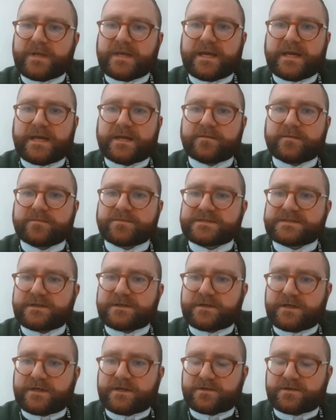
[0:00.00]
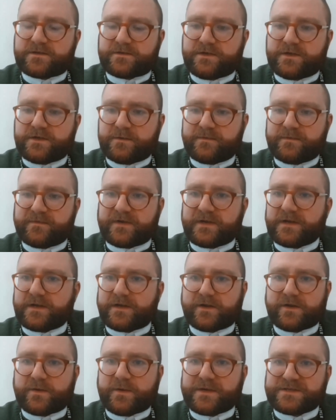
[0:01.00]
Again, I'm just looking through, we've got a
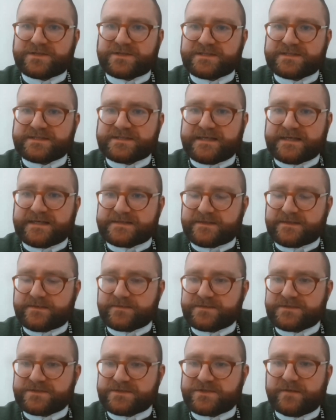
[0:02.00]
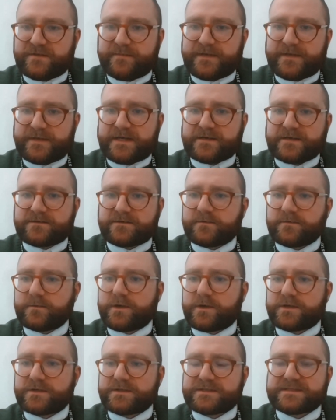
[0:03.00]
lot of questions here, so I'm just trying to pick out the
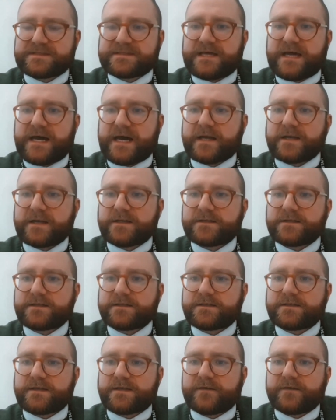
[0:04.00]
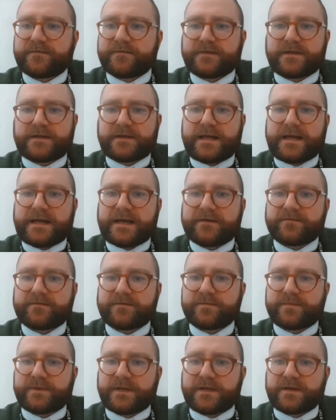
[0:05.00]
ones that I feel
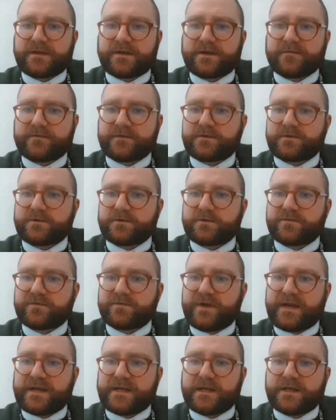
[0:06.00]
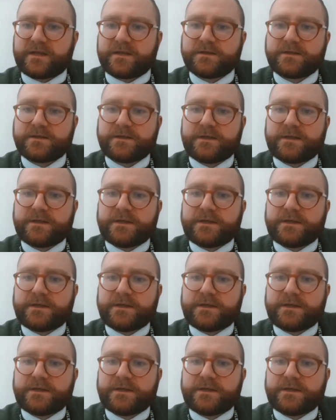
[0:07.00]
haven't been covered already.